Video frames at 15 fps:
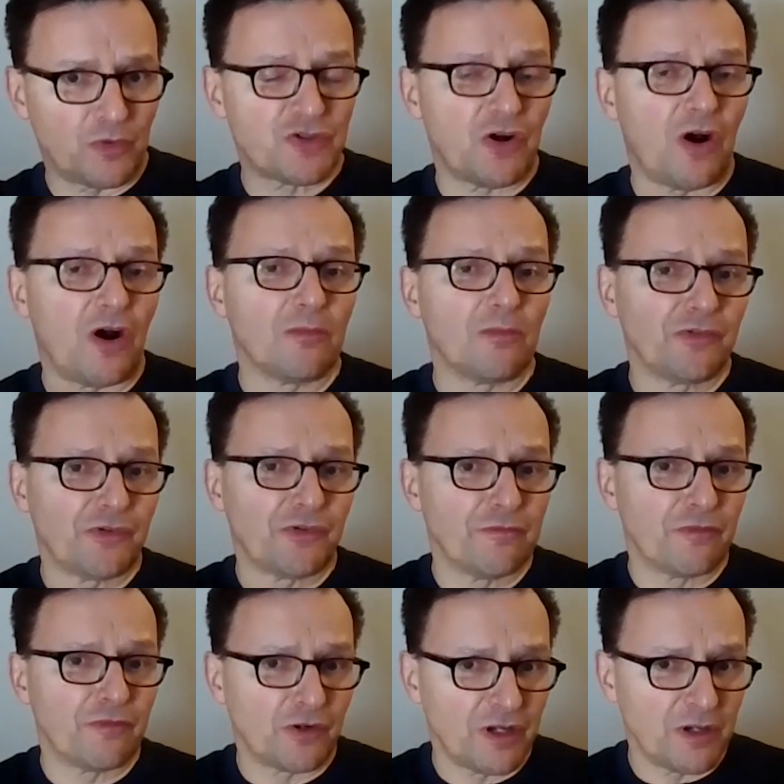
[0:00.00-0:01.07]
which are obviously
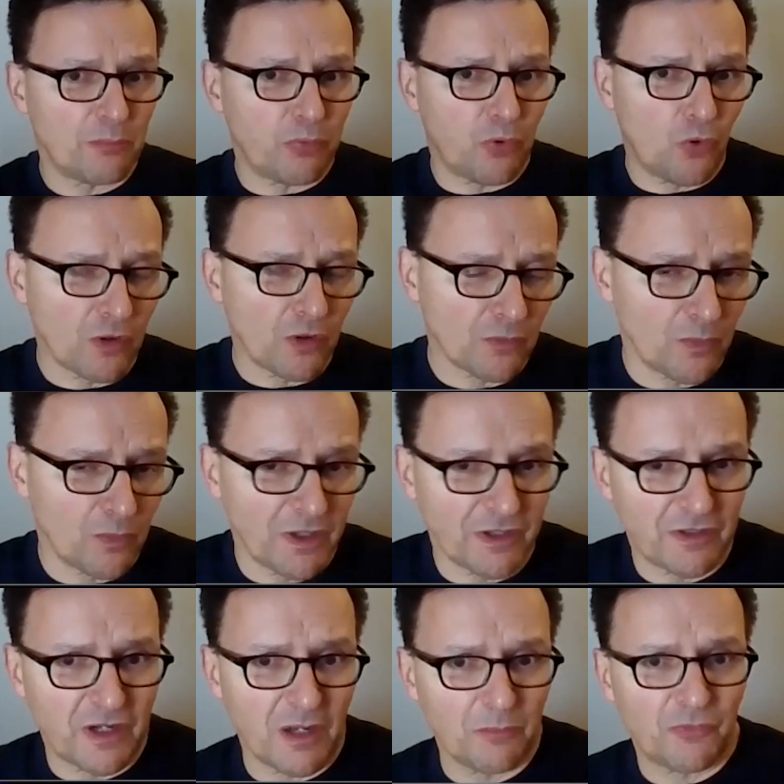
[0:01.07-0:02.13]
very important when
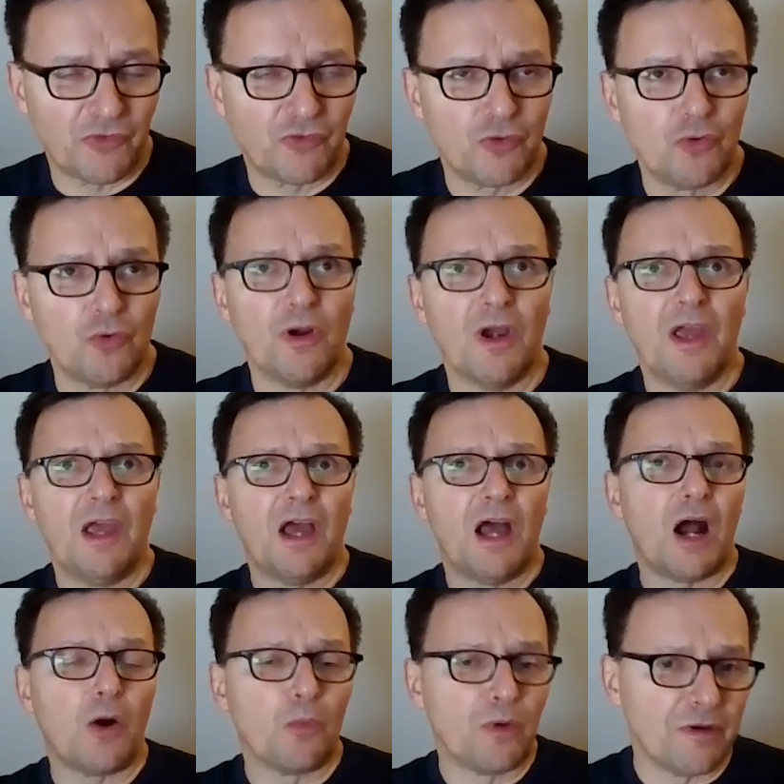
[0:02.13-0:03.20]
it comes to
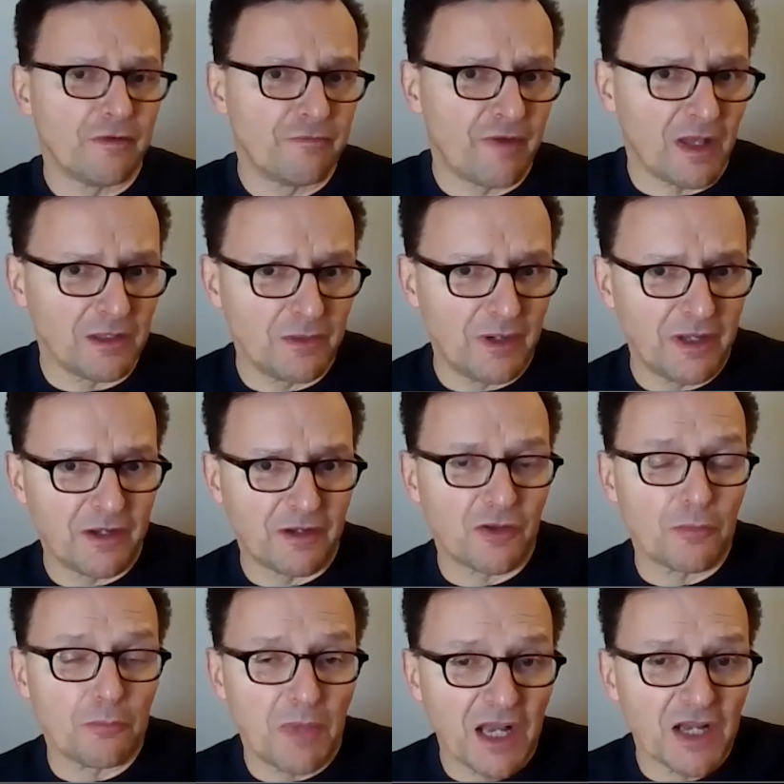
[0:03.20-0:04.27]
how we're evaluating
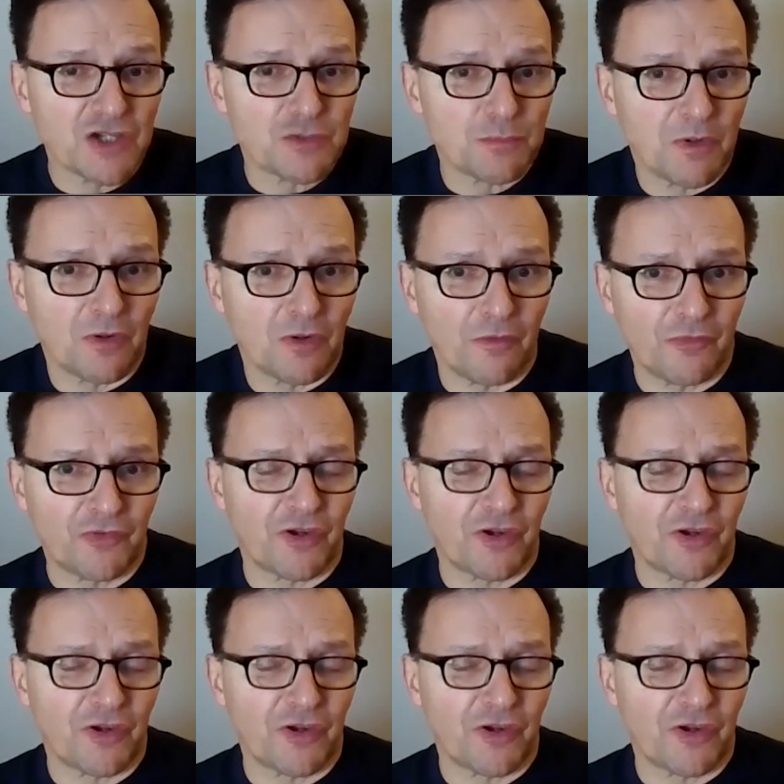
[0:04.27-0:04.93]
the management of